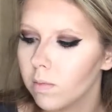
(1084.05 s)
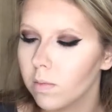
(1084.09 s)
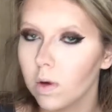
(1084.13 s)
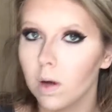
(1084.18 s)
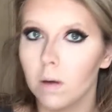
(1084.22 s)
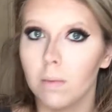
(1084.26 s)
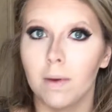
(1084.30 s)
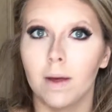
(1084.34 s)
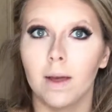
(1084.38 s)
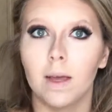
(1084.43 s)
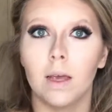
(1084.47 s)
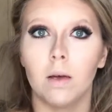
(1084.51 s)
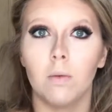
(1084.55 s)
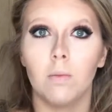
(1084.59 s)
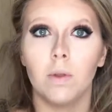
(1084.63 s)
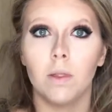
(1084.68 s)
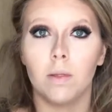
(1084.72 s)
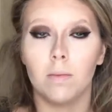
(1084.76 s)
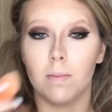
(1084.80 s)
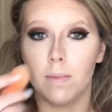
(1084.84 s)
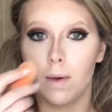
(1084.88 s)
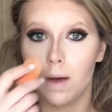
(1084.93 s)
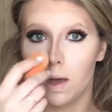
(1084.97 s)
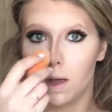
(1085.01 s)
Go back in
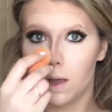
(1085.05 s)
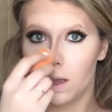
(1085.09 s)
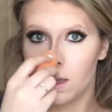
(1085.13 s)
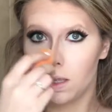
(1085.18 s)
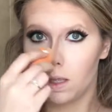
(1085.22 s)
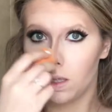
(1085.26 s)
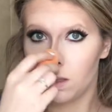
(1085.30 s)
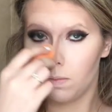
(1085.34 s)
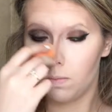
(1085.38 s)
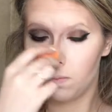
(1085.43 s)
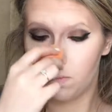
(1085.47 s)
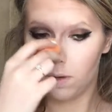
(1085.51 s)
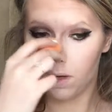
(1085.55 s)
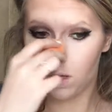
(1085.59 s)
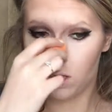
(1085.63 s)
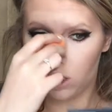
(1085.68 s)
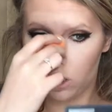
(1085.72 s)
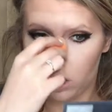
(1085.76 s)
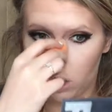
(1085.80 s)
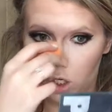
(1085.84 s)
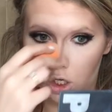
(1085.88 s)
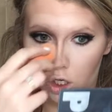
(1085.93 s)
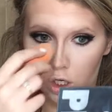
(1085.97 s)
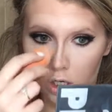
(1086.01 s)
with my
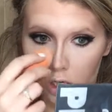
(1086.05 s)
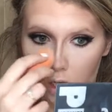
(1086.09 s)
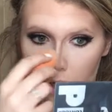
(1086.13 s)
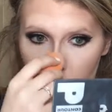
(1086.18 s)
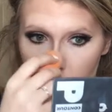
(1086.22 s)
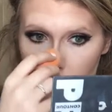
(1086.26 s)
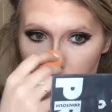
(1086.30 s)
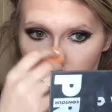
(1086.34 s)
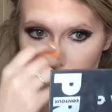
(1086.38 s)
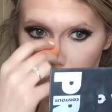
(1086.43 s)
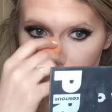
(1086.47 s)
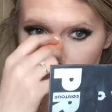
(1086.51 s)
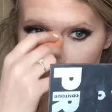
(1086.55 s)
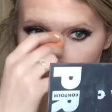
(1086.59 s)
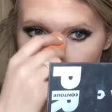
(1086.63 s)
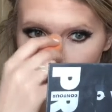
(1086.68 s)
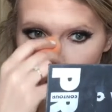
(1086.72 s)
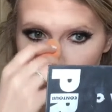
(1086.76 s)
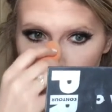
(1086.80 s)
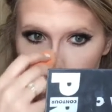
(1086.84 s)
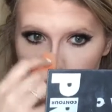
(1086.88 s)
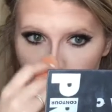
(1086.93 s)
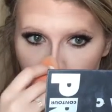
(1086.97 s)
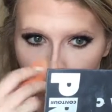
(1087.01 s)
sponge just to go over my
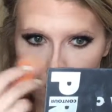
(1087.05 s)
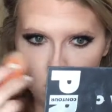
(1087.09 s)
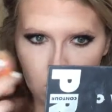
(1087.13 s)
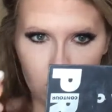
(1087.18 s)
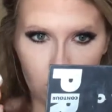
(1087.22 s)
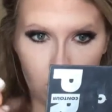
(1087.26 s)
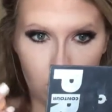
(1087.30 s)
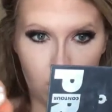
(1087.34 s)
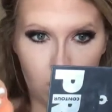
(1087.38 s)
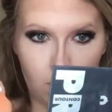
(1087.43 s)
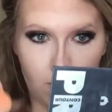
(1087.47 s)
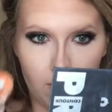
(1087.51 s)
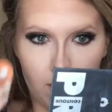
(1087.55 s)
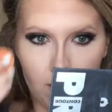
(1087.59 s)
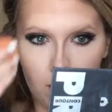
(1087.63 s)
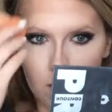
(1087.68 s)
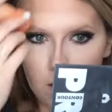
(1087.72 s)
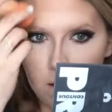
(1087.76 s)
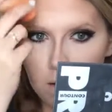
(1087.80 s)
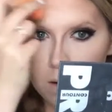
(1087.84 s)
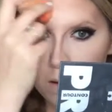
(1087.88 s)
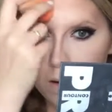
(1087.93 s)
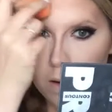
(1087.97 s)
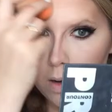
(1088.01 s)
nose just a little bit.
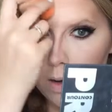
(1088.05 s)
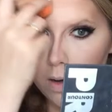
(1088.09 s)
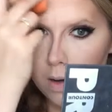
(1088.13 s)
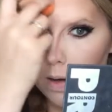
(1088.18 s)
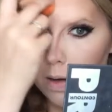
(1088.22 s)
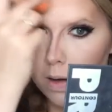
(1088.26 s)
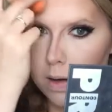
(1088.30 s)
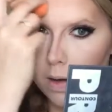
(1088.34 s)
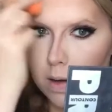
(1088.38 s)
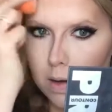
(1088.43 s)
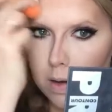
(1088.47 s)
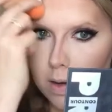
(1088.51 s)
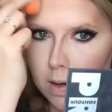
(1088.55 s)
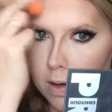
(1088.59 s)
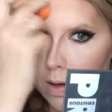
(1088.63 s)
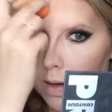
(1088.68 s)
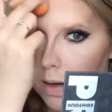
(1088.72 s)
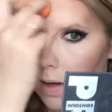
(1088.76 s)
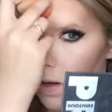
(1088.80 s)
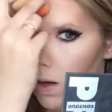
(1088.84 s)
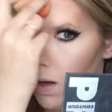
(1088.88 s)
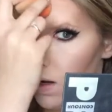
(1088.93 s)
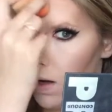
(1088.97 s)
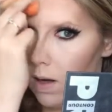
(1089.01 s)

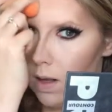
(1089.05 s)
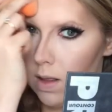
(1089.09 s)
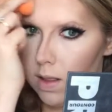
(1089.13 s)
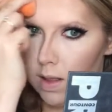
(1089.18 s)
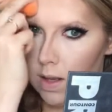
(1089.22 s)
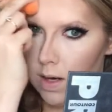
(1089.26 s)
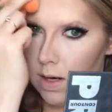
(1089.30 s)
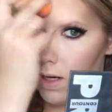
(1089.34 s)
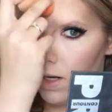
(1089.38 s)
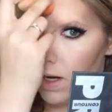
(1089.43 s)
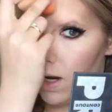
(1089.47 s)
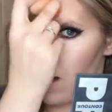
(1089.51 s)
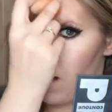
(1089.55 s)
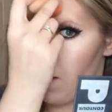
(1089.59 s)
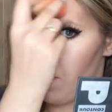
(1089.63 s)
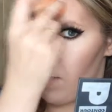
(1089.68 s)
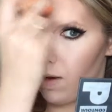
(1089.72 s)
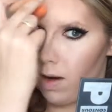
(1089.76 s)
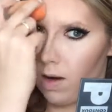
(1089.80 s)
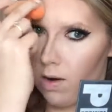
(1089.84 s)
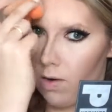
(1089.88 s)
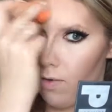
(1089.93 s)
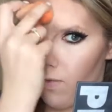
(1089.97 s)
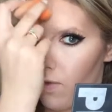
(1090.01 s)
And then dab
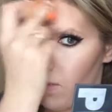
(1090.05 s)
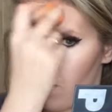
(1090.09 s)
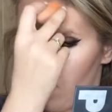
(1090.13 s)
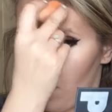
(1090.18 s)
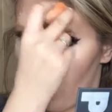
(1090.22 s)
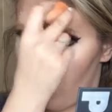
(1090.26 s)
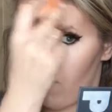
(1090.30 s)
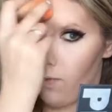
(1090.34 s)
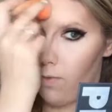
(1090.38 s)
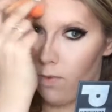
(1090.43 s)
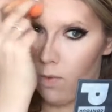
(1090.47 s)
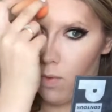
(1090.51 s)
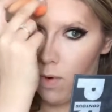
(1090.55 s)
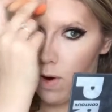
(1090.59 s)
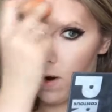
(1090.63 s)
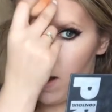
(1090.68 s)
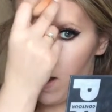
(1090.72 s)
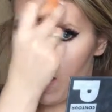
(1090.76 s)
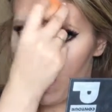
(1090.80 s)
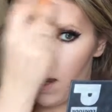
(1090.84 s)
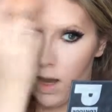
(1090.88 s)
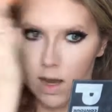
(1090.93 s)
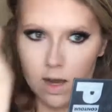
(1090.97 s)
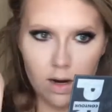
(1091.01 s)
over my
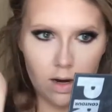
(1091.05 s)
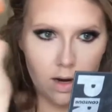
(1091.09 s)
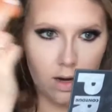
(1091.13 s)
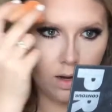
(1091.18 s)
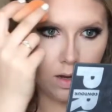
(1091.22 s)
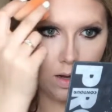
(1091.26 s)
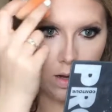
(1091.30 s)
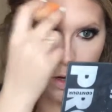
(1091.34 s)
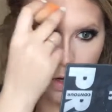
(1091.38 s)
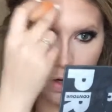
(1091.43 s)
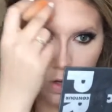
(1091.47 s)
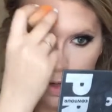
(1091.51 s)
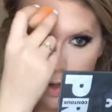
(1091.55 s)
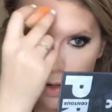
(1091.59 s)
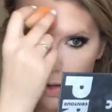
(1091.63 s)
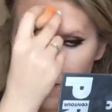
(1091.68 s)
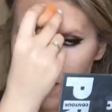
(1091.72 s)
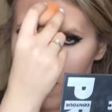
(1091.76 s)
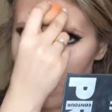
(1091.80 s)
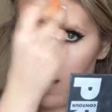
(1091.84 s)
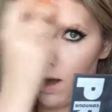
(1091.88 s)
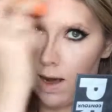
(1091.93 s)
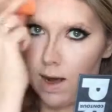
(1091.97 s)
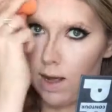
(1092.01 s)
forehead just so
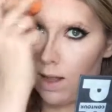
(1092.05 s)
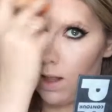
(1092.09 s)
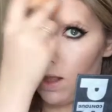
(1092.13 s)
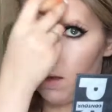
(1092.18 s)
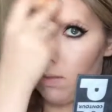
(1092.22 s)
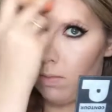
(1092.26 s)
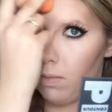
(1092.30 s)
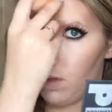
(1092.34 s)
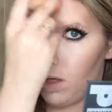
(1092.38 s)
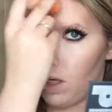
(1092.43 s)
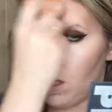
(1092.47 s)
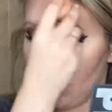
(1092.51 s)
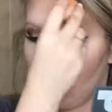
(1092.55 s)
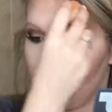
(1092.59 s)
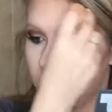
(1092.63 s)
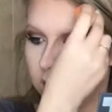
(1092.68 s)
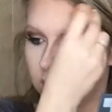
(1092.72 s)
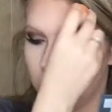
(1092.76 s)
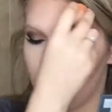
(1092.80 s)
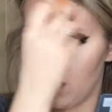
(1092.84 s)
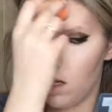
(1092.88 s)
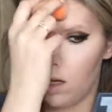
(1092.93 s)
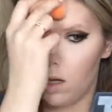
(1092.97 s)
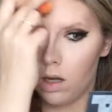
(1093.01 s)
that highlight blends
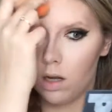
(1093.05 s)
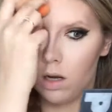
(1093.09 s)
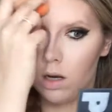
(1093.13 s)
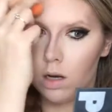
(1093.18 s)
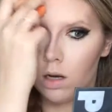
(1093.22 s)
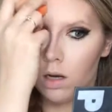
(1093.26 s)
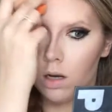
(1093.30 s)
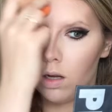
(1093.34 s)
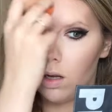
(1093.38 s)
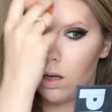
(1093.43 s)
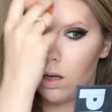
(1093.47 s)
in.